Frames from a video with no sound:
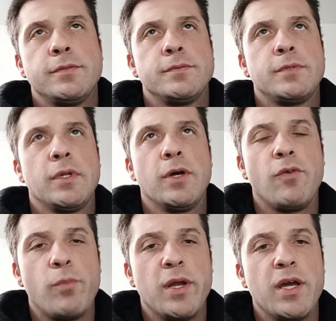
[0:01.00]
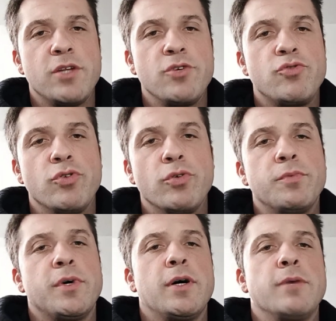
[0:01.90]
Hello everybody on YouTube.
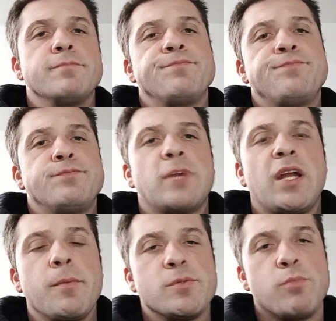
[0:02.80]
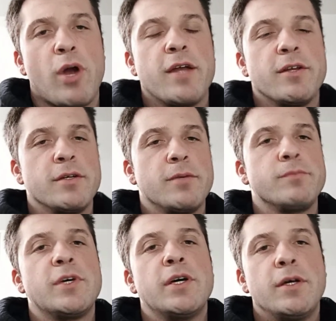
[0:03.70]
My name is Brandon. I'm
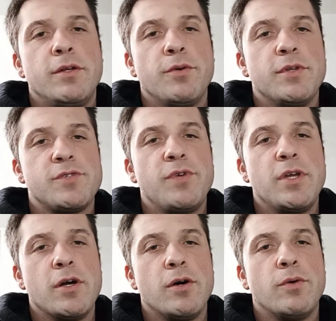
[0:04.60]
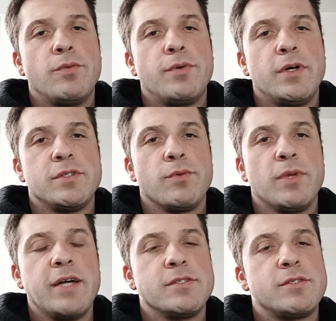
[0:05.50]
doing this video as it
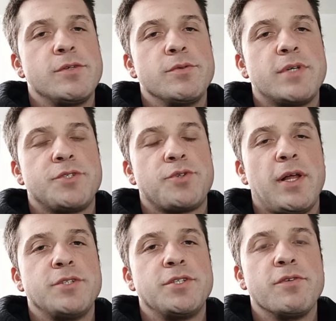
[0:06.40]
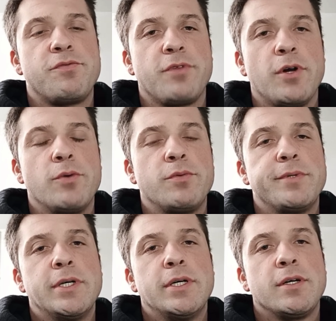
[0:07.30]
relates to Tetrology of Fallot,
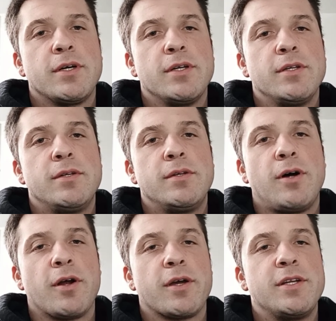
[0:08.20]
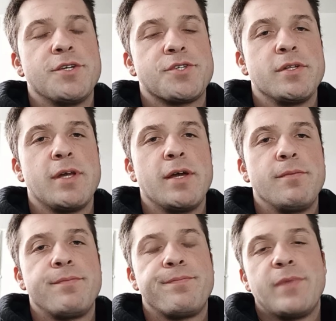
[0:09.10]
the heart condition that
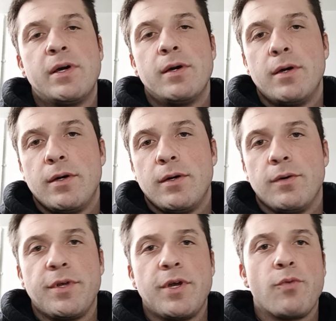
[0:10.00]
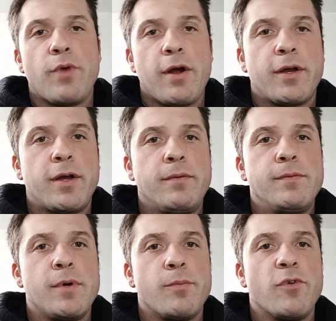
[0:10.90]
only a rare
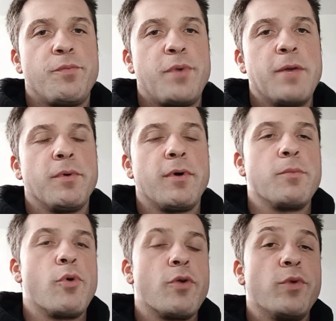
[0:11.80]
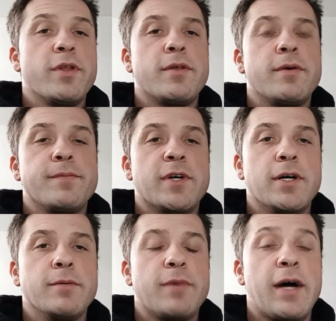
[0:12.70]
number of people are born with.
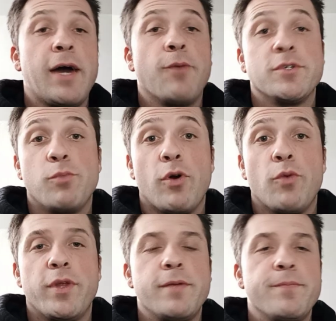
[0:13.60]
I was born with it.